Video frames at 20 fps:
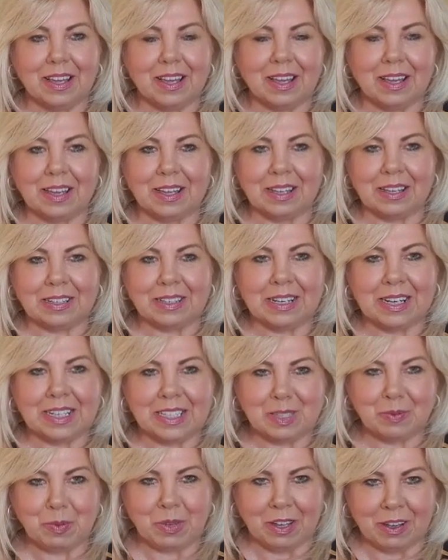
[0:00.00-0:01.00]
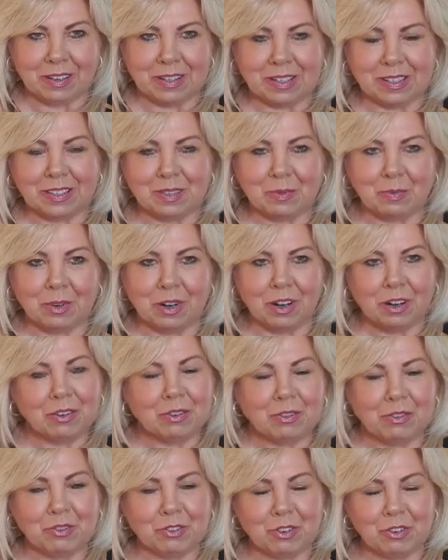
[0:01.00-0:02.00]
And let's be honest, we're all
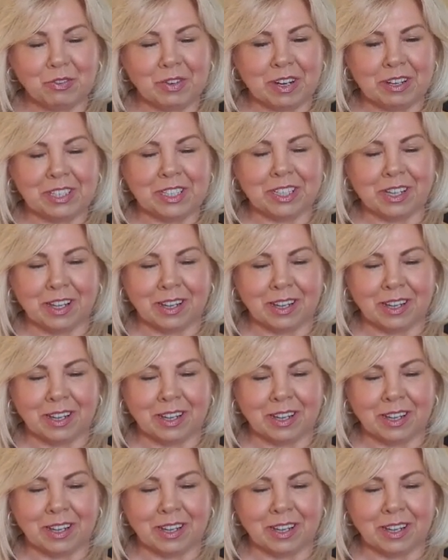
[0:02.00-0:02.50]
going through very